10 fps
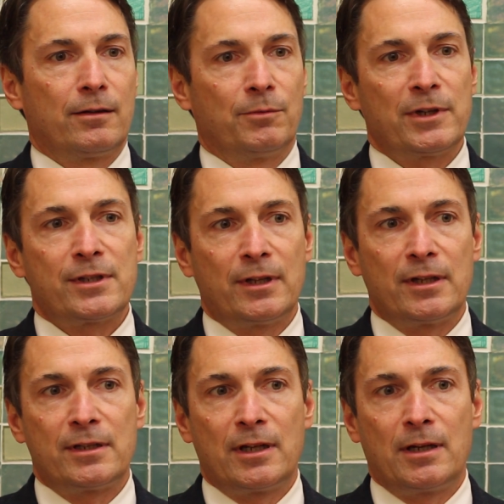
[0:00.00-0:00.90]
The rest of
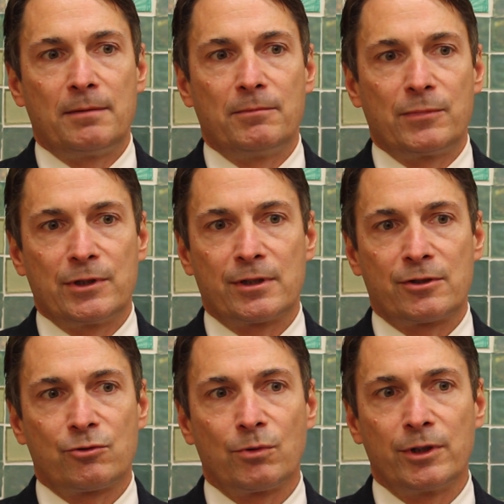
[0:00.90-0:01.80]
the team is
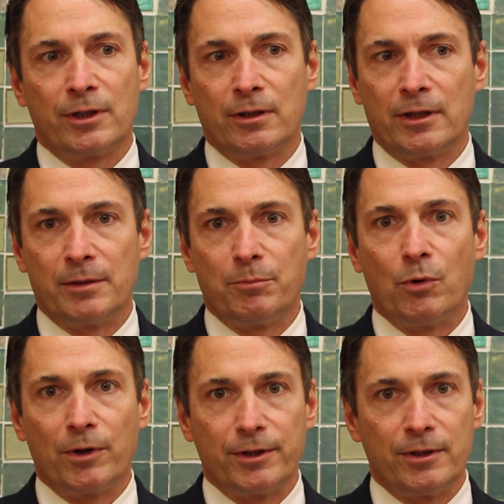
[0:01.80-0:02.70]
extraordinarily
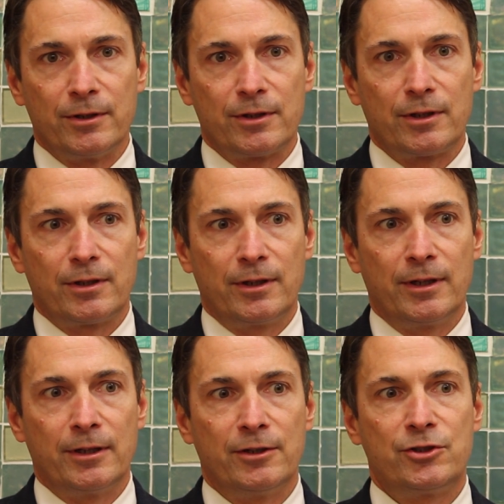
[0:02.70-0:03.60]
important
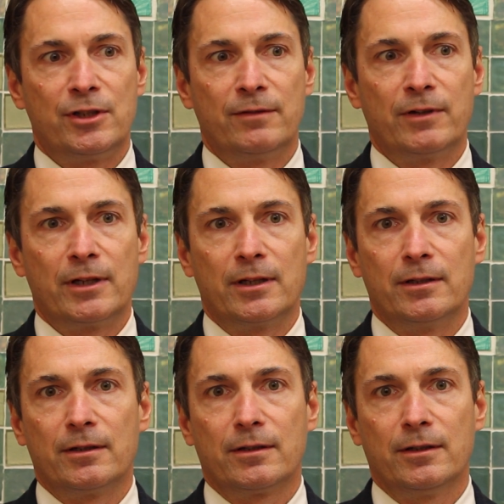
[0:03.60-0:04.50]
in
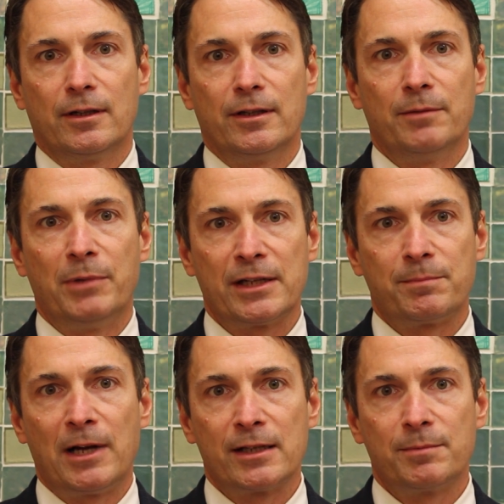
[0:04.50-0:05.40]
achieving the
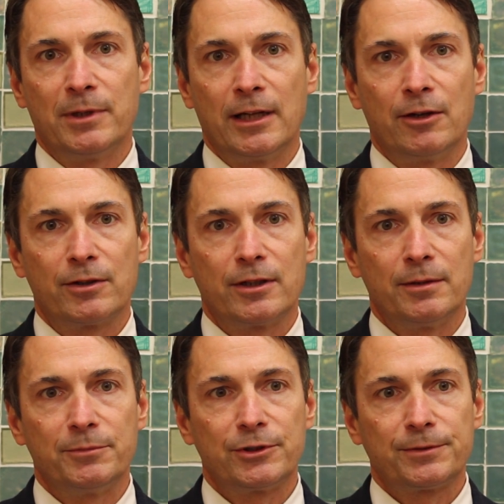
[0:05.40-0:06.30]
best possible
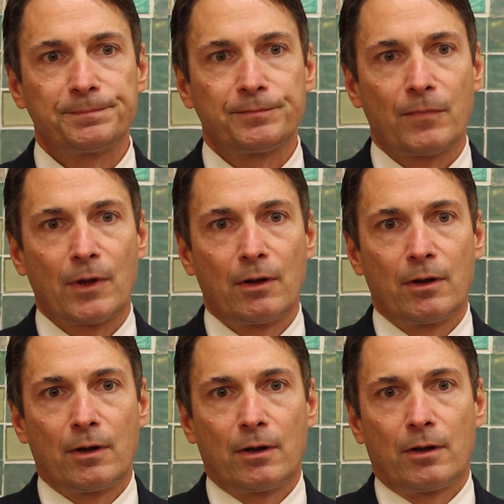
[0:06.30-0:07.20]
outcomes.
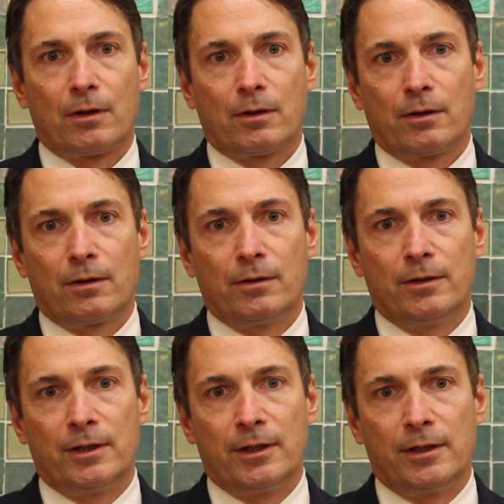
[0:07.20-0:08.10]

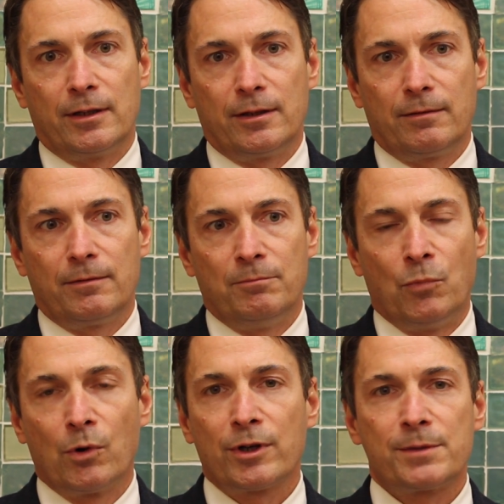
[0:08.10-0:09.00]
The
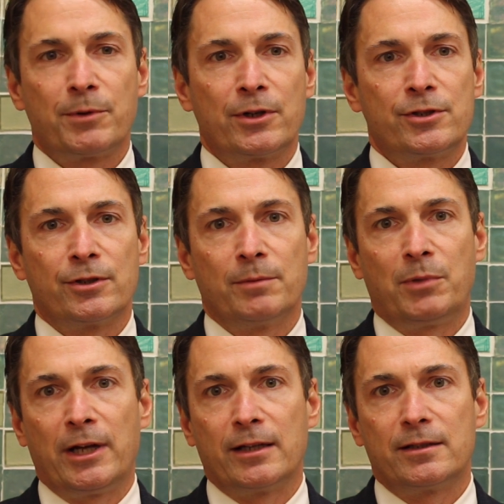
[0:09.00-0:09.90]
more experience your
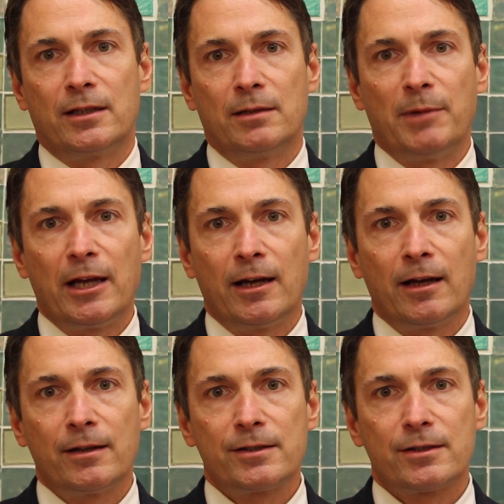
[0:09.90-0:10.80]
implant team
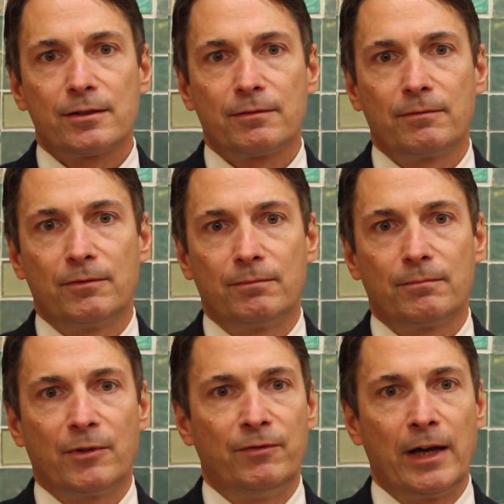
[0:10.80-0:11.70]
has
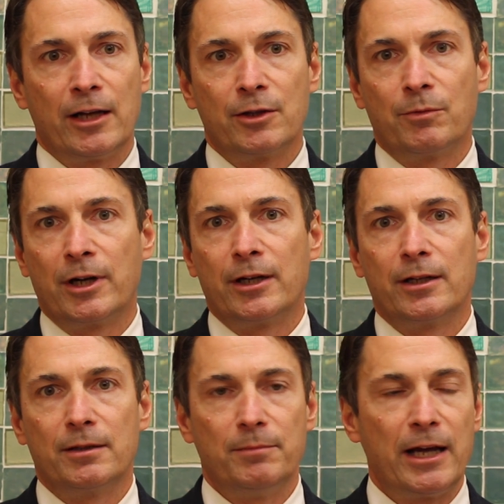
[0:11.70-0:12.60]

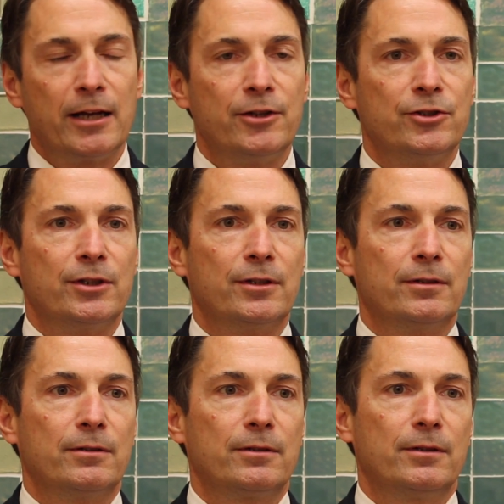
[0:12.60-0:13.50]
evaluating and managing